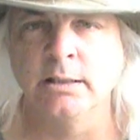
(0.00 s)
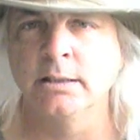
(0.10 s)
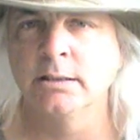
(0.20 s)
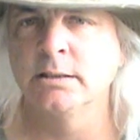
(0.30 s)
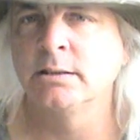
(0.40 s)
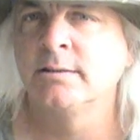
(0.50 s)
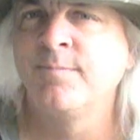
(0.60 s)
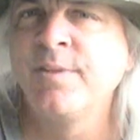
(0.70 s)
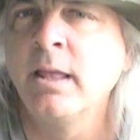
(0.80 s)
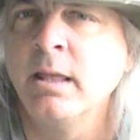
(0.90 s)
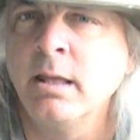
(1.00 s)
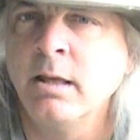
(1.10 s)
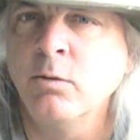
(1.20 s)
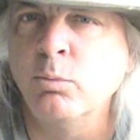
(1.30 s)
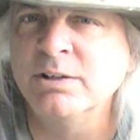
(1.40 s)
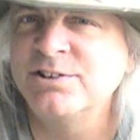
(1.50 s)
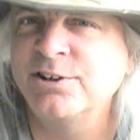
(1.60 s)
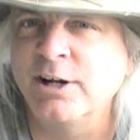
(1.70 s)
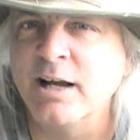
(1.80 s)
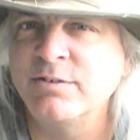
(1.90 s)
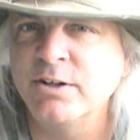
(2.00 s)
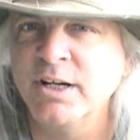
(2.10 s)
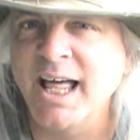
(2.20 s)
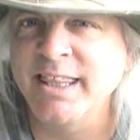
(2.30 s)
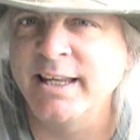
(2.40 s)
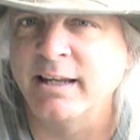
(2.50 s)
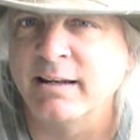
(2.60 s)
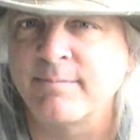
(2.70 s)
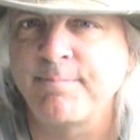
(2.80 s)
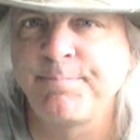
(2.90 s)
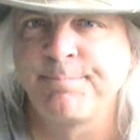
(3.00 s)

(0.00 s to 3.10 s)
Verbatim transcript: is, was there ever nothing?